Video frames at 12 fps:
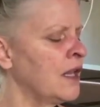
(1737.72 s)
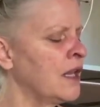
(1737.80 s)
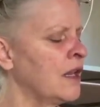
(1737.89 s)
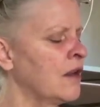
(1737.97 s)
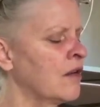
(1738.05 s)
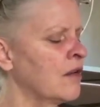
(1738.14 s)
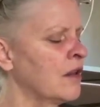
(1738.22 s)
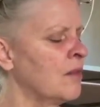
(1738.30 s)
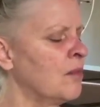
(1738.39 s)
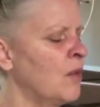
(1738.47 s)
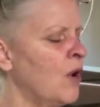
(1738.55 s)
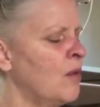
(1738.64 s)
here in
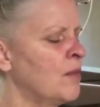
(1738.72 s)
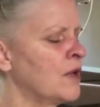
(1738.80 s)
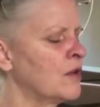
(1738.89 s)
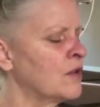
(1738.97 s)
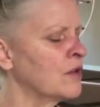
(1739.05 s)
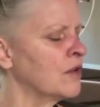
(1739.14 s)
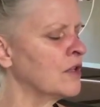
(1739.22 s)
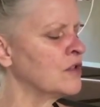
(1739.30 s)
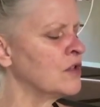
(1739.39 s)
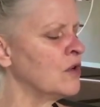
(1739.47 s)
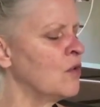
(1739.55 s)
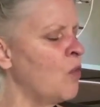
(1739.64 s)
the moment, or
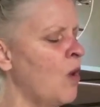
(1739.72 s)
as you